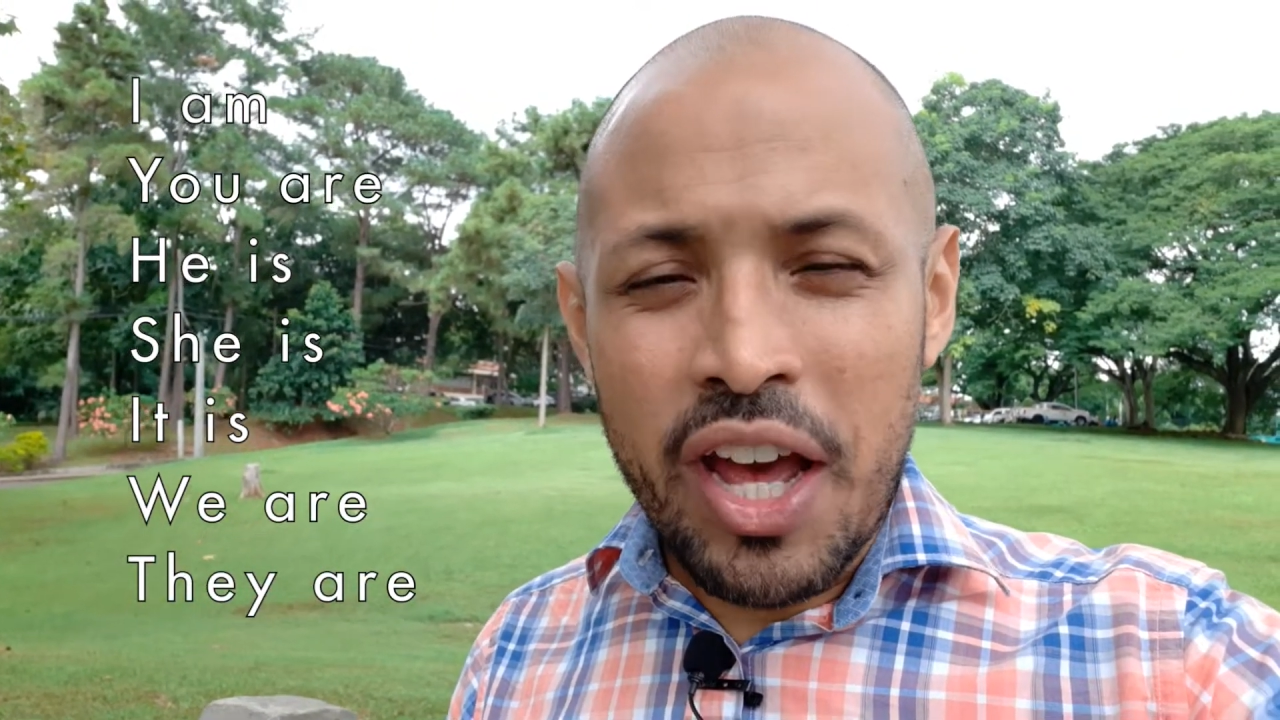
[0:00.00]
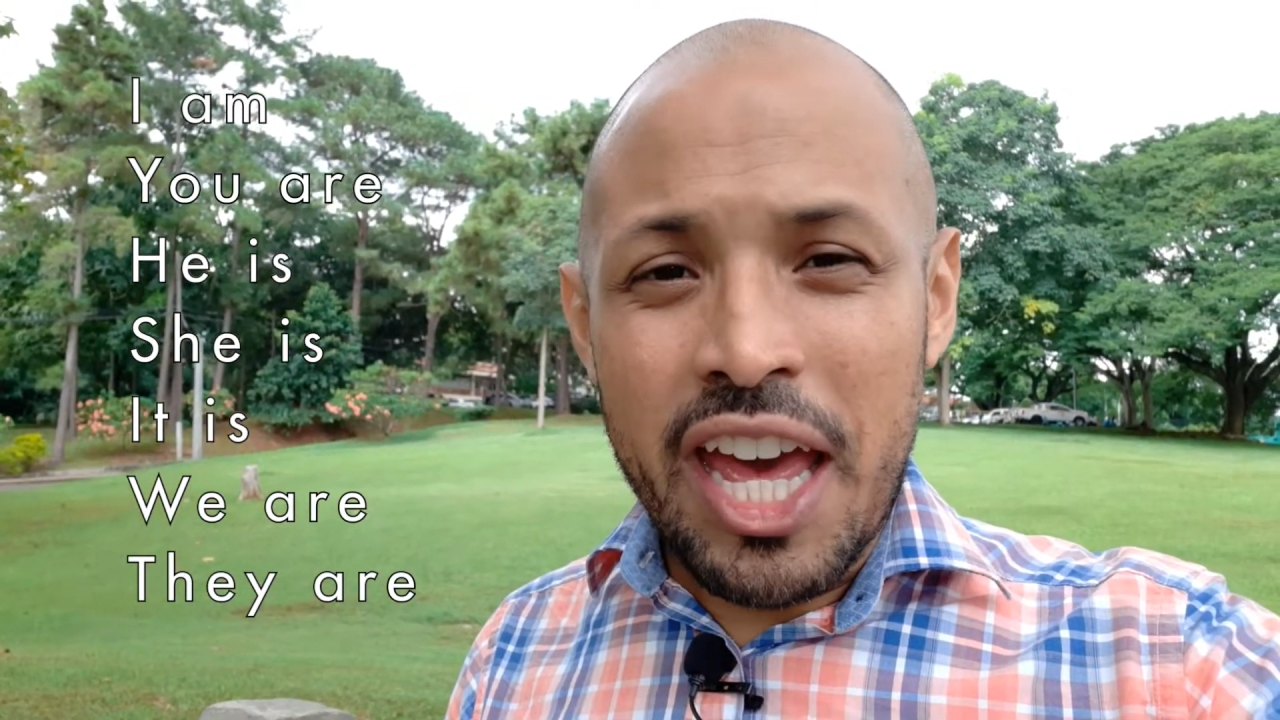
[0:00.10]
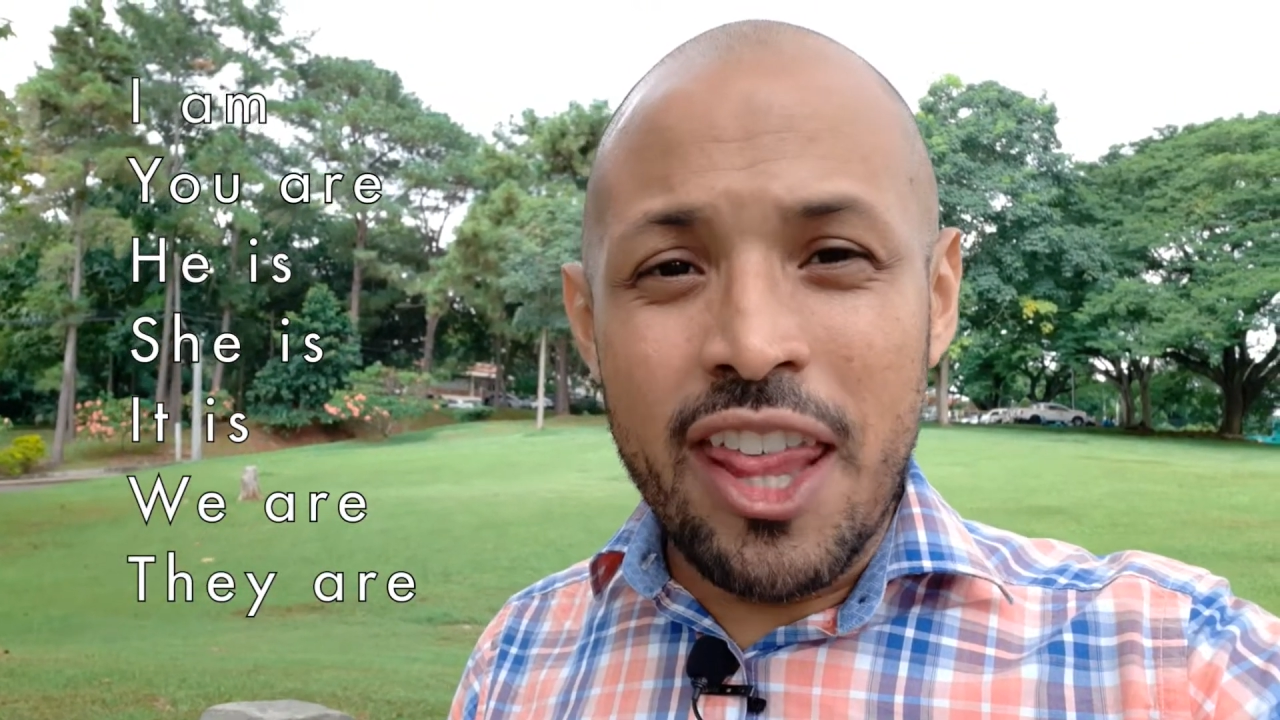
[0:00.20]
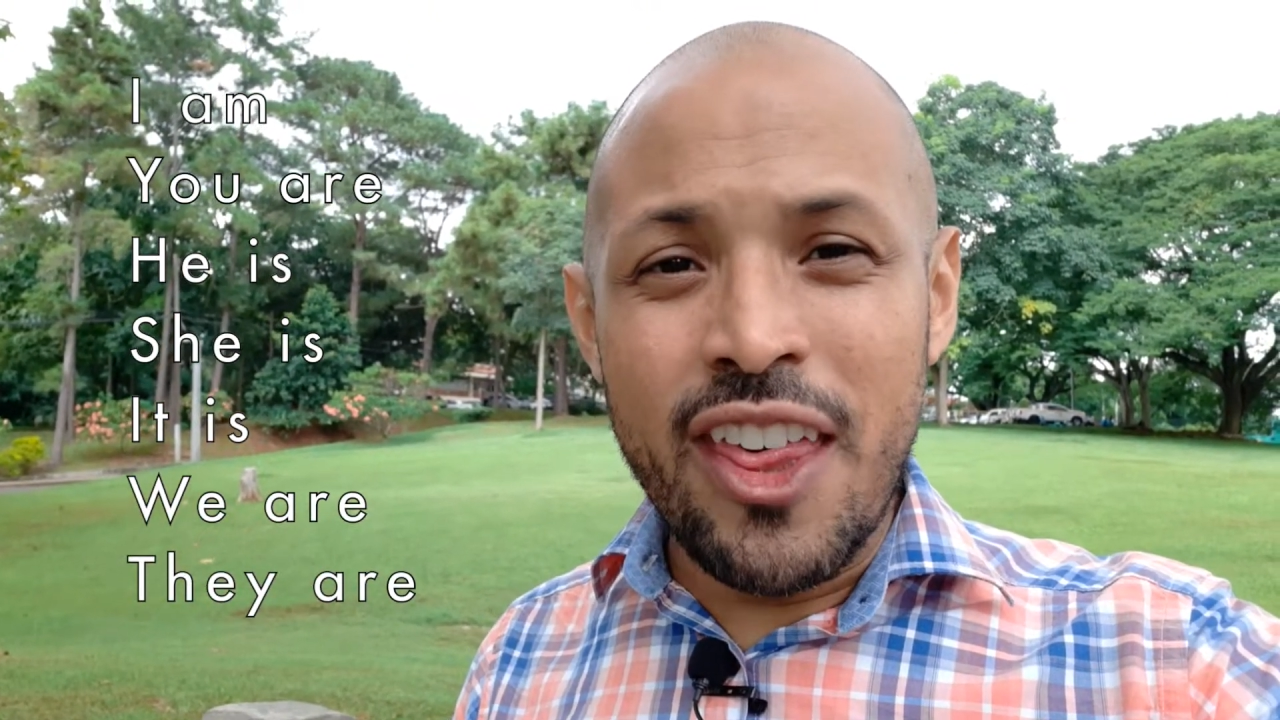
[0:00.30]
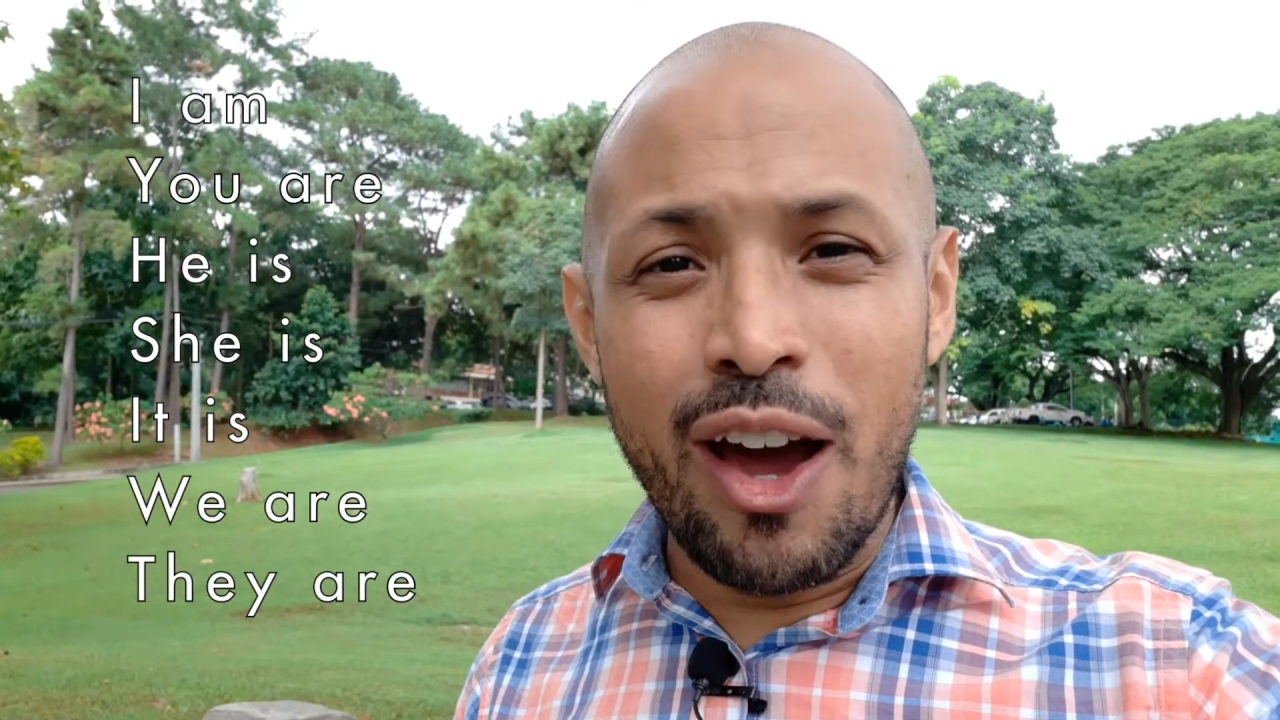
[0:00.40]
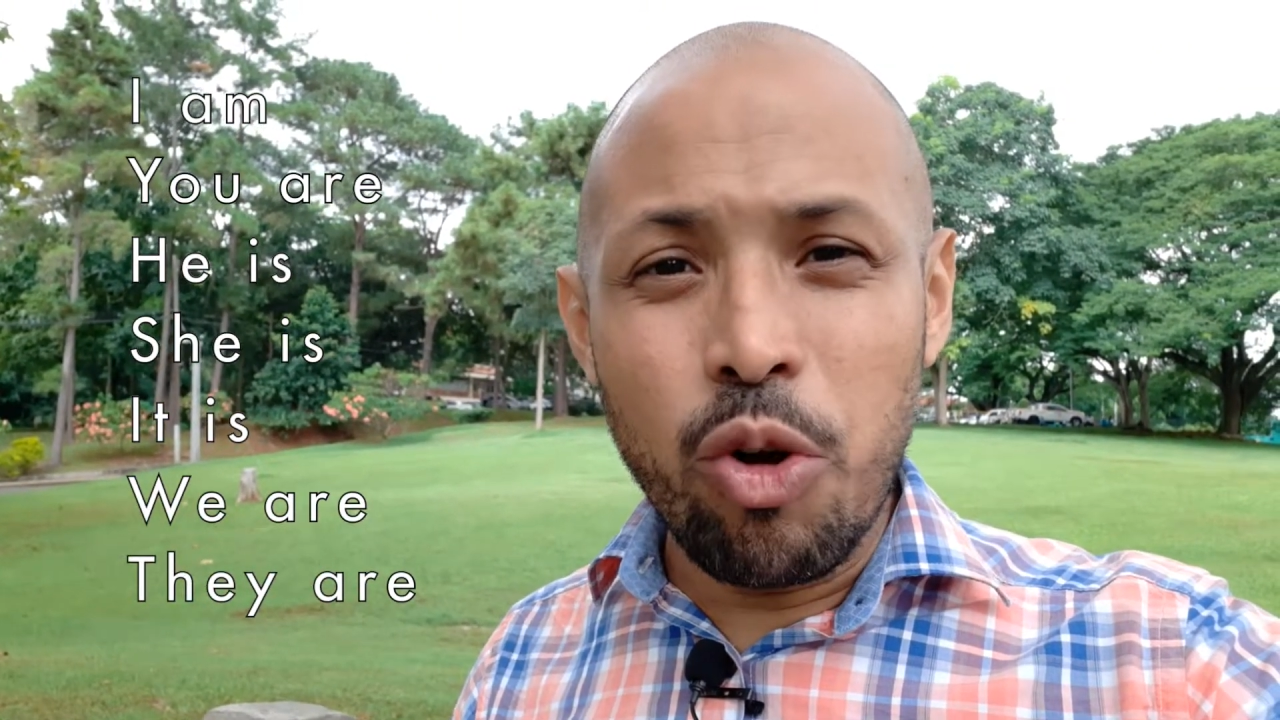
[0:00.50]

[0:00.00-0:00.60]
and that